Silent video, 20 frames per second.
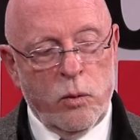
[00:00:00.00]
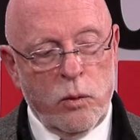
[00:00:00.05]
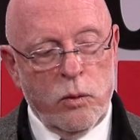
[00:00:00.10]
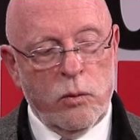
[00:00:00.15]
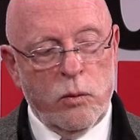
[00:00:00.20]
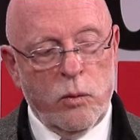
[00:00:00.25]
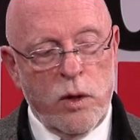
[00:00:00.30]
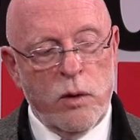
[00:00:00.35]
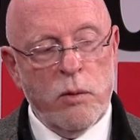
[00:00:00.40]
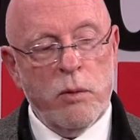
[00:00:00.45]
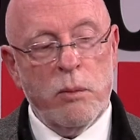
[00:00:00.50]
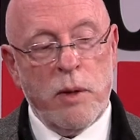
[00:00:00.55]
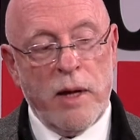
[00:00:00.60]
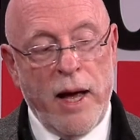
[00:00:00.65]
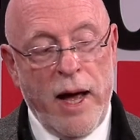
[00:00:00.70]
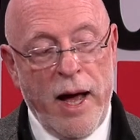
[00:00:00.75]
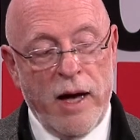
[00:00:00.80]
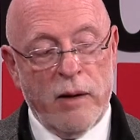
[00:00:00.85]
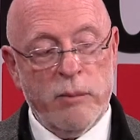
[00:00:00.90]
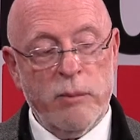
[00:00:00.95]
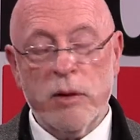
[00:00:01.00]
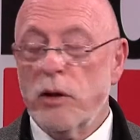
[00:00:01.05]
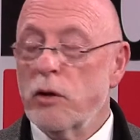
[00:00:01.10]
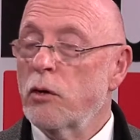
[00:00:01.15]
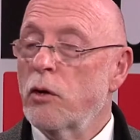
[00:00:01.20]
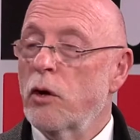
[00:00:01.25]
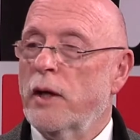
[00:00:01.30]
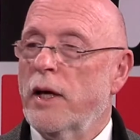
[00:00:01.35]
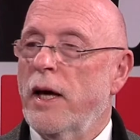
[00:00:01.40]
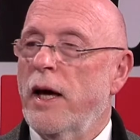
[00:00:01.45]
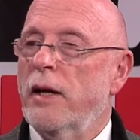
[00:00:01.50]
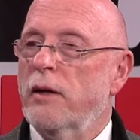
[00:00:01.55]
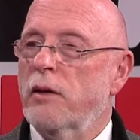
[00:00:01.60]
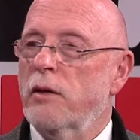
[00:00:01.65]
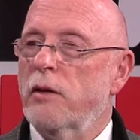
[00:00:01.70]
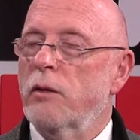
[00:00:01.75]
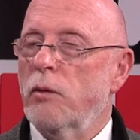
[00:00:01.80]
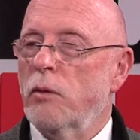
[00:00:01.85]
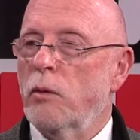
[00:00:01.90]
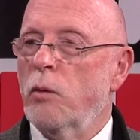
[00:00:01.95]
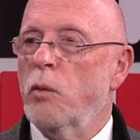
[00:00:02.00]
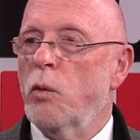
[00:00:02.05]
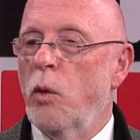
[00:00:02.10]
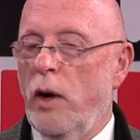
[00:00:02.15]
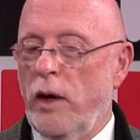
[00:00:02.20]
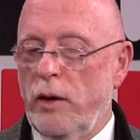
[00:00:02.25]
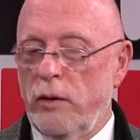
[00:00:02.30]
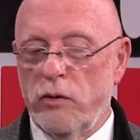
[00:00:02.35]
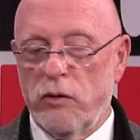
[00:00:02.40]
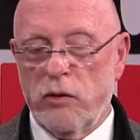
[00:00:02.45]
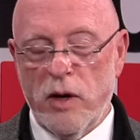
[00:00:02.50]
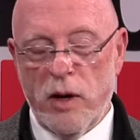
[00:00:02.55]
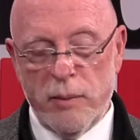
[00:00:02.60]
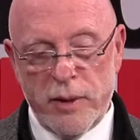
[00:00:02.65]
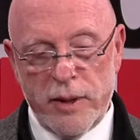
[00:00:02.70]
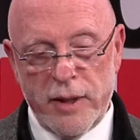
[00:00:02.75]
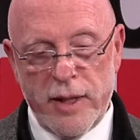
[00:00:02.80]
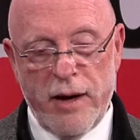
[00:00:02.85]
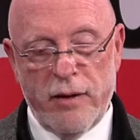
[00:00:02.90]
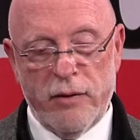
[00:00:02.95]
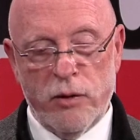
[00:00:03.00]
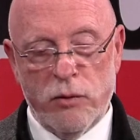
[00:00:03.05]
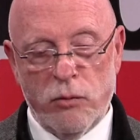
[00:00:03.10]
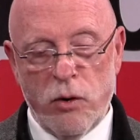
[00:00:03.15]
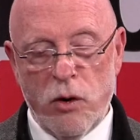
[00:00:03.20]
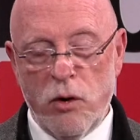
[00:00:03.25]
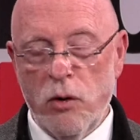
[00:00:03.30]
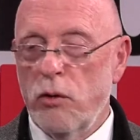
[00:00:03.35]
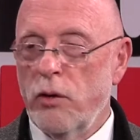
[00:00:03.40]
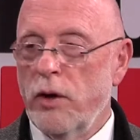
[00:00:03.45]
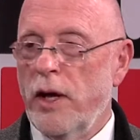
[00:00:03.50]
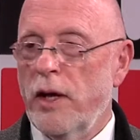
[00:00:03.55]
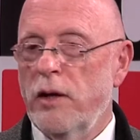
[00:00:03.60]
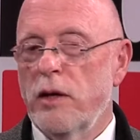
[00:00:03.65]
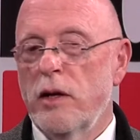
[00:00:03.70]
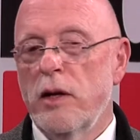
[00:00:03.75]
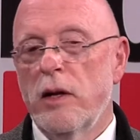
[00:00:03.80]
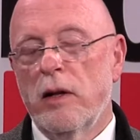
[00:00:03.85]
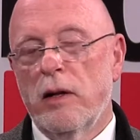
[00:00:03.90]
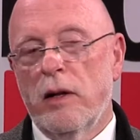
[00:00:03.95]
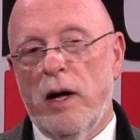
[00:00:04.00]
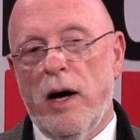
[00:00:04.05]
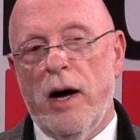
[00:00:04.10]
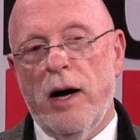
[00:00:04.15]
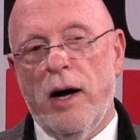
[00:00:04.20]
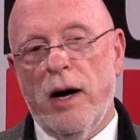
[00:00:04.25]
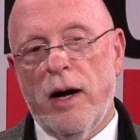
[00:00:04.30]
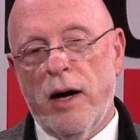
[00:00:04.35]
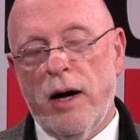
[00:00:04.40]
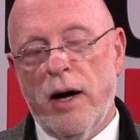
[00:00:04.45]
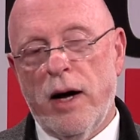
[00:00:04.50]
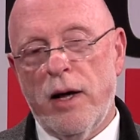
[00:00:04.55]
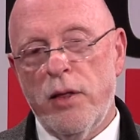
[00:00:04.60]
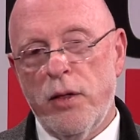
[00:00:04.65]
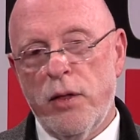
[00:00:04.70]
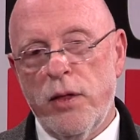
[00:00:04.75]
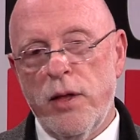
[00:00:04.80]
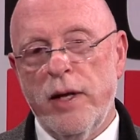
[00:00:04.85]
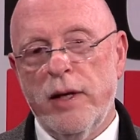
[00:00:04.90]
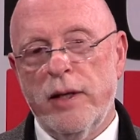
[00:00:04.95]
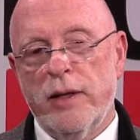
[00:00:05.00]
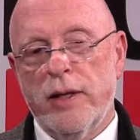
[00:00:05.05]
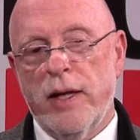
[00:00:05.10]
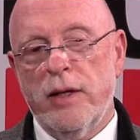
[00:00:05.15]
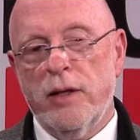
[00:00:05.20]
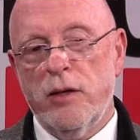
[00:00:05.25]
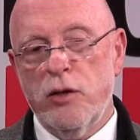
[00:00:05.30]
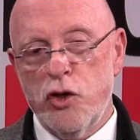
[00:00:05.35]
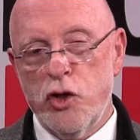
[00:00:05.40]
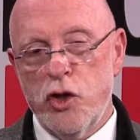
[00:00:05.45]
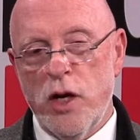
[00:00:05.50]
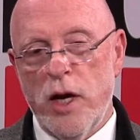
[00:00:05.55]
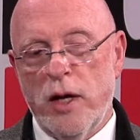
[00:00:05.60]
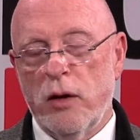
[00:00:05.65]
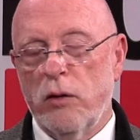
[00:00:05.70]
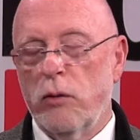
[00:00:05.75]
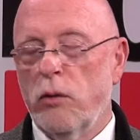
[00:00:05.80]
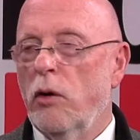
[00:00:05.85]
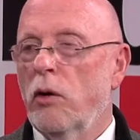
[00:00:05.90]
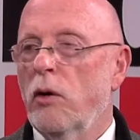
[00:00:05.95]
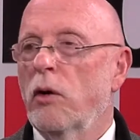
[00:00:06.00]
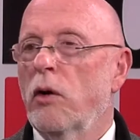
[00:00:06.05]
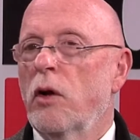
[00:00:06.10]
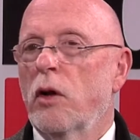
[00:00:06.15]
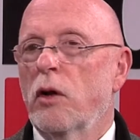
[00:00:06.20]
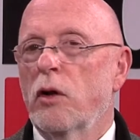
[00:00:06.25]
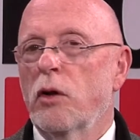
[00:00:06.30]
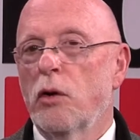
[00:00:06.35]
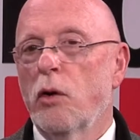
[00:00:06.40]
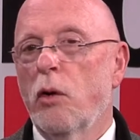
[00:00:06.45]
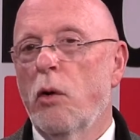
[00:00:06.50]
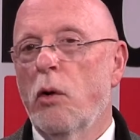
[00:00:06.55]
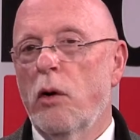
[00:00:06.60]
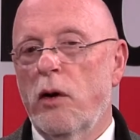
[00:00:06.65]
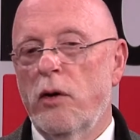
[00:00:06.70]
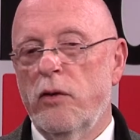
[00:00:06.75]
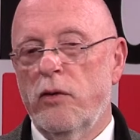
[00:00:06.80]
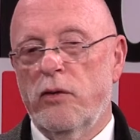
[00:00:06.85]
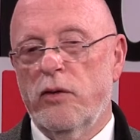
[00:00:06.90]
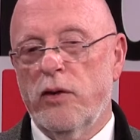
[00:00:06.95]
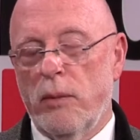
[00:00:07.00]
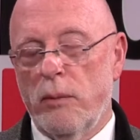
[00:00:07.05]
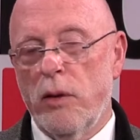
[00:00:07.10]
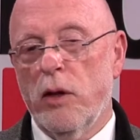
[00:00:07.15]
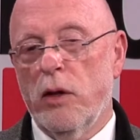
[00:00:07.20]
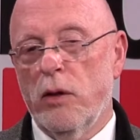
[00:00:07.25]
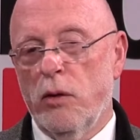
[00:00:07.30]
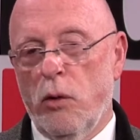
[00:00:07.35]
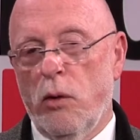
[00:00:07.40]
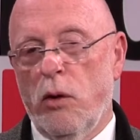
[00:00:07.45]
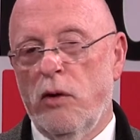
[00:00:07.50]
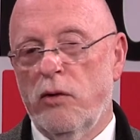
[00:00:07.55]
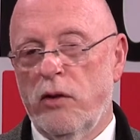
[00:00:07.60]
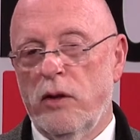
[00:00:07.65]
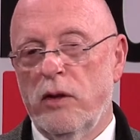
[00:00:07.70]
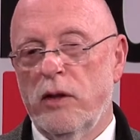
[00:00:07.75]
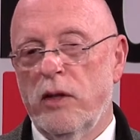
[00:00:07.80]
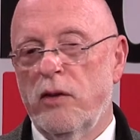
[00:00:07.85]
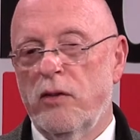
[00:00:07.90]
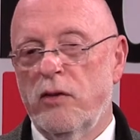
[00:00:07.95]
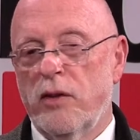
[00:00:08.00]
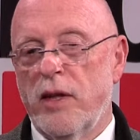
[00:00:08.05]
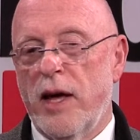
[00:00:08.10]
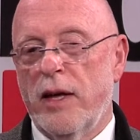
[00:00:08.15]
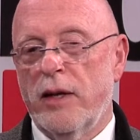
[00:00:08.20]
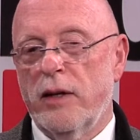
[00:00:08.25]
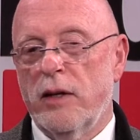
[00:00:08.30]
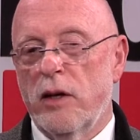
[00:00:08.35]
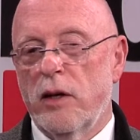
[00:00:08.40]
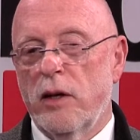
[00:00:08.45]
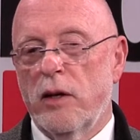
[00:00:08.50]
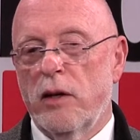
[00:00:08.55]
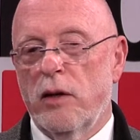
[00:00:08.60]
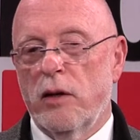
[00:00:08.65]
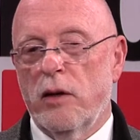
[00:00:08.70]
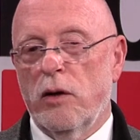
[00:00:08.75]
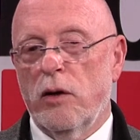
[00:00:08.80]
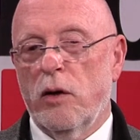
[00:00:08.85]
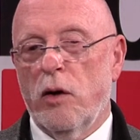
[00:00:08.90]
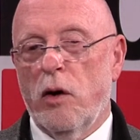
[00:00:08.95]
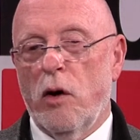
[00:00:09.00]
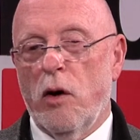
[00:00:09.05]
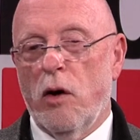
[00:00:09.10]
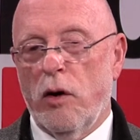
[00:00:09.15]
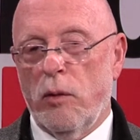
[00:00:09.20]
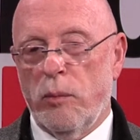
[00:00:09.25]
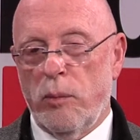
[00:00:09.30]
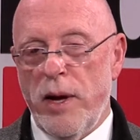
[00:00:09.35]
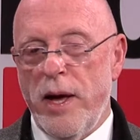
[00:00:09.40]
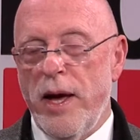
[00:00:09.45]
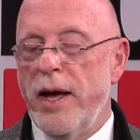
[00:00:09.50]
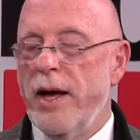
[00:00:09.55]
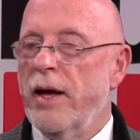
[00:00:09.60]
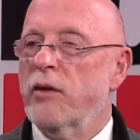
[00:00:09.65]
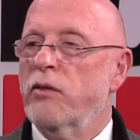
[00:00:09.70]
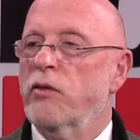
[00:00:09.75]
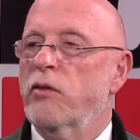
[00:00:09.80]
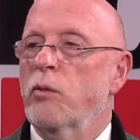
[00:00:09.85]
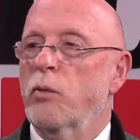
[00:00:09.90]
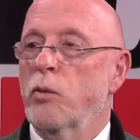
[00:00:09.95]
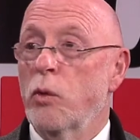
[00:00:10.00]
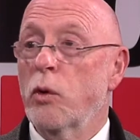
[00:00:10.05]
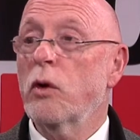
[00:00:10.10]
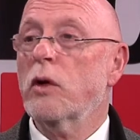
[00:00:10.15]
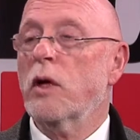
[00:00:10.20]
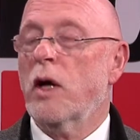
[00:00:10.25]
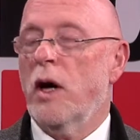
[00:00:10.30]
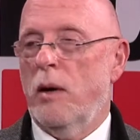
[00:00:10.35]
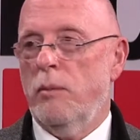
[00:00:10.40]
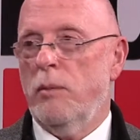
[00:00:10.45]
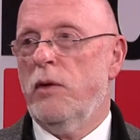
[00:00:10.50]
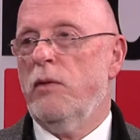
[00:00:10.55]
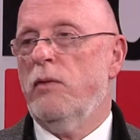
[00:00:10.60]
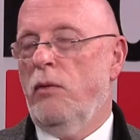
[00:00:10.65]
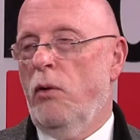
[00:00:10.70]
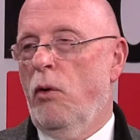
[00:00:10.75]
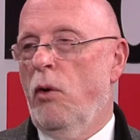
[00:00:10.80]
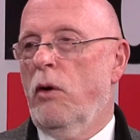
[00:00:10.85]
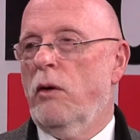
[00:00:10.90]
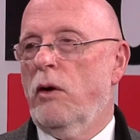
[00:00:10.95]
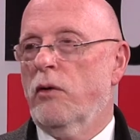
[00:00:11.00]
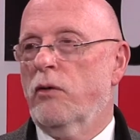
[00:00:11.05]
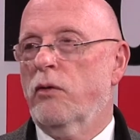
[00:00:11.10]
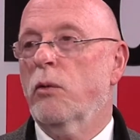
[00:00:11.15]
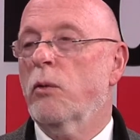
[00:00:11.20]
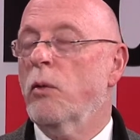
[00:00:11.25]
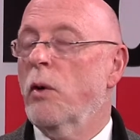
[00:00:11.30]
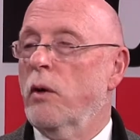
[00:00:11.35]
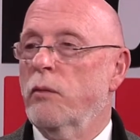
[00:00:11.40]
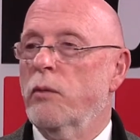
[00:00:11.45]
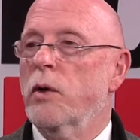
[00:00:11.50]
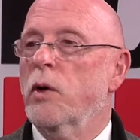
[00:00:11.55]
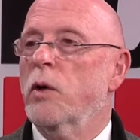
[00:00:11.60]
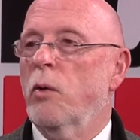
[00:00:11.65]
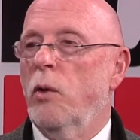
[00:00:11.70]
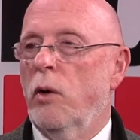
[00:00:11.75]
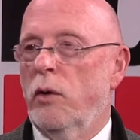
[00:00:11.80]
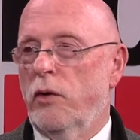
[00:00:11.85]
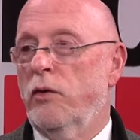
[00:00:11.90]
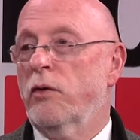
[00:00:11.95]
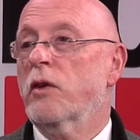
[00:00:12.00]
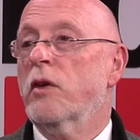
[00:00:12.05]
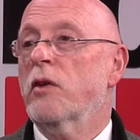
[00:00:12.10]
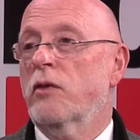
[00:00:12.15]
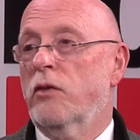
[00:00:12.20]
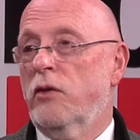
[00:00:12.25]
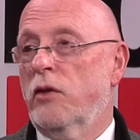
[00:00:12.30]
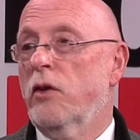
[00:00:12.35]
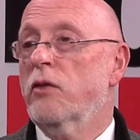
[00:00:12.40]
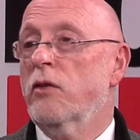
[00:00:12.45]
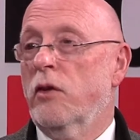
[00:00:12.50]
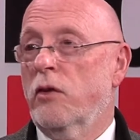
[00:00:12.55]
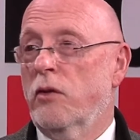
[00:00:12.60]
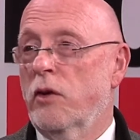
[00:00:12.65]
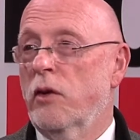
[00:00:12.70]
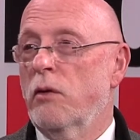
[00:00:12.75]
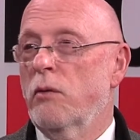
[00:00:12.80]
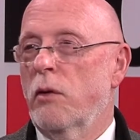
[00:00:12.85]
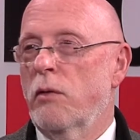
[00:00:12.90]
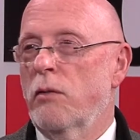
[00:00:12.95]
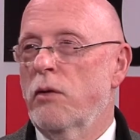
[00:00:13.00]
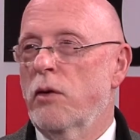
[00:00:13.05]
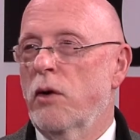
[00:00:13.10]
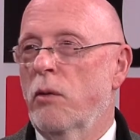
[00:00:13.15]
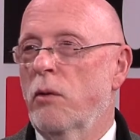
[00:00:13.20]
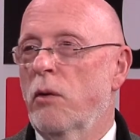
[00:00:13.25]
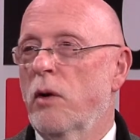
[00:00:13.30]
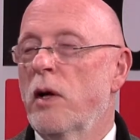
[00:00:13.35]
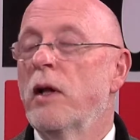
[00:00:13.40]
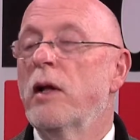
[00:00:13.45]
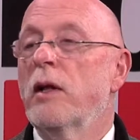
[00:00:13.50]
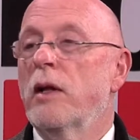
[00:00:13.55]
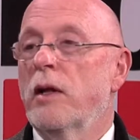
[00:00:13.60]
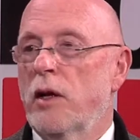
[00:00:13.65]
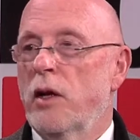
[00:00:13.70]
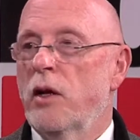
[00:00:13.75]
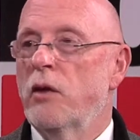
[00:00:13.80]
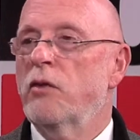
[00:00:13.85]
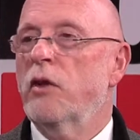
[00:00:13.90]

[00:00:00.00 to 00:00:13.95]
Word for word: we would be happy to look at what's coming down the road. And I think that in general, laws, some of the laws at least that our past will come before us for what we call this consistency review. Is